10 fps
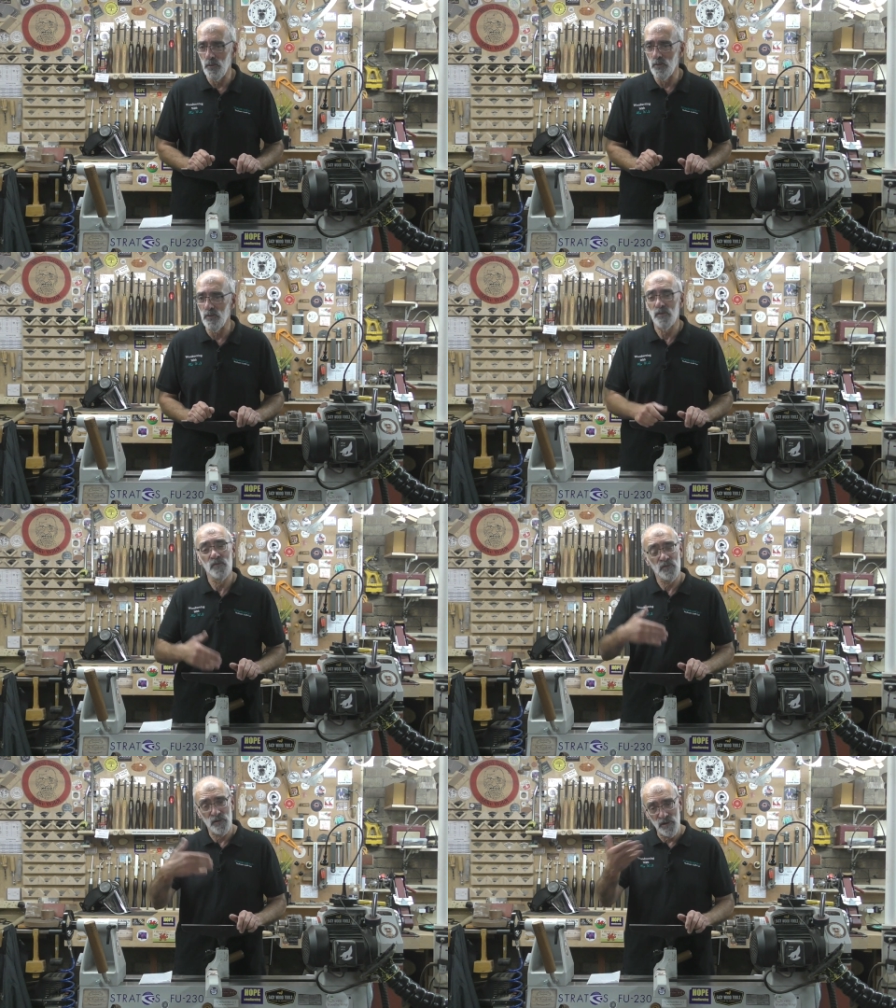work
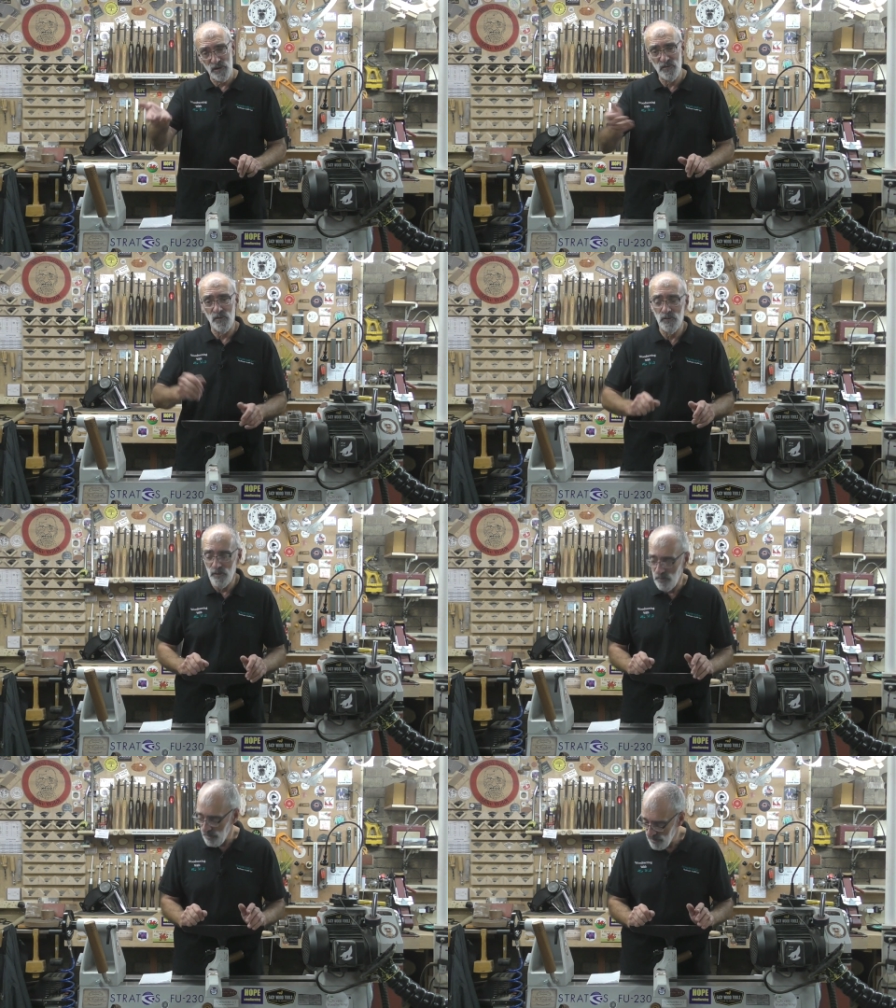for the next
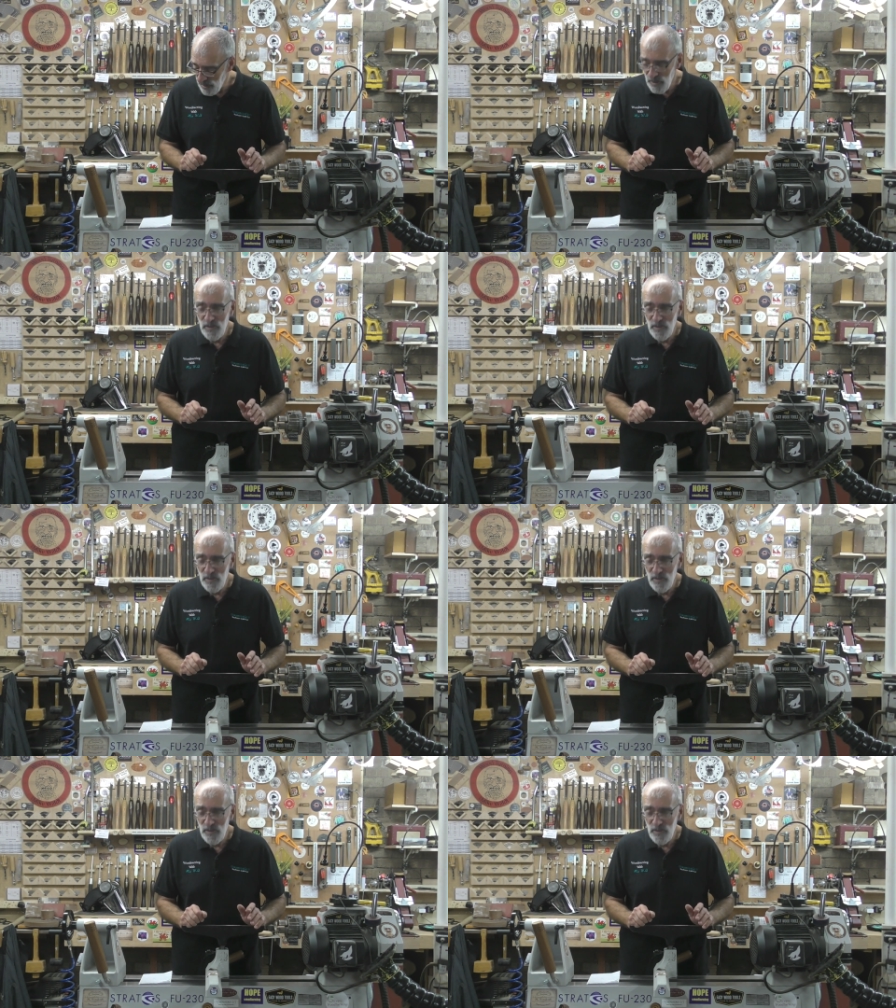finer grit.